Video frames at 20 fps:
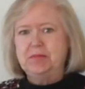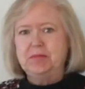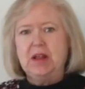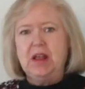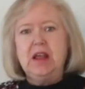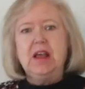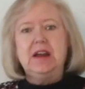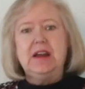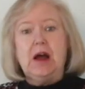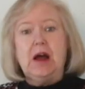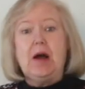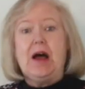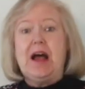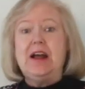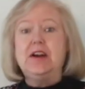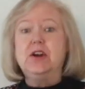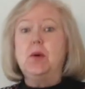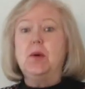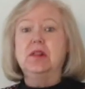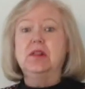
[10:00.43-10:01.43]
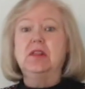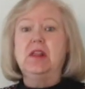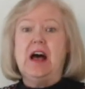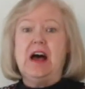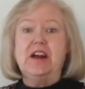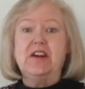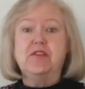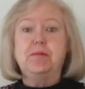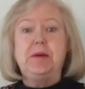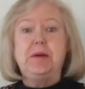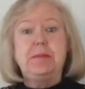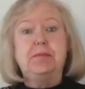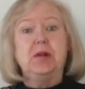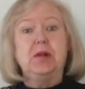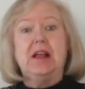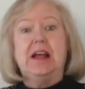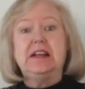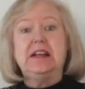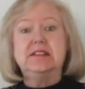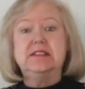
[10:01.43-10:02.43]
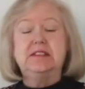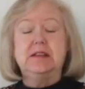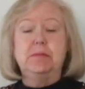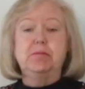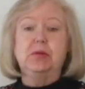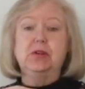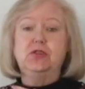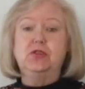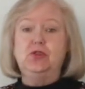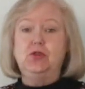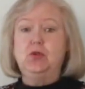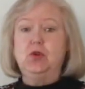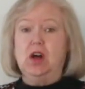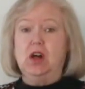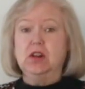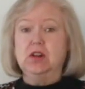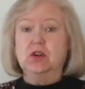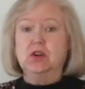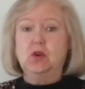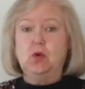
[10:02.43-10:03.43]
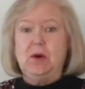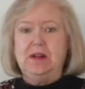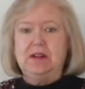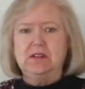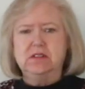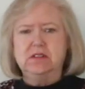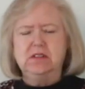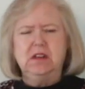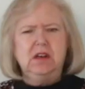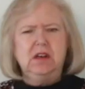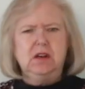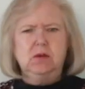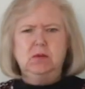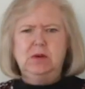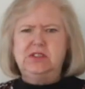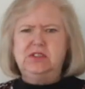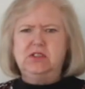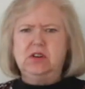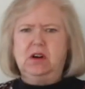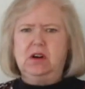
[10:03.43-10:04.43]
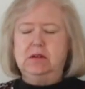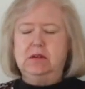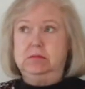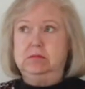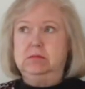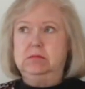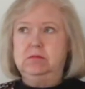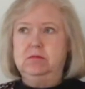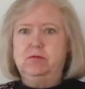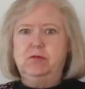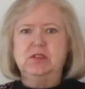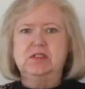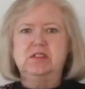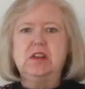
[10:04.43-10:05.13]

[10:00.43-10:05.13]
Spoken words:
Now, I know a lot of people like simple two-color quilts, which are, for some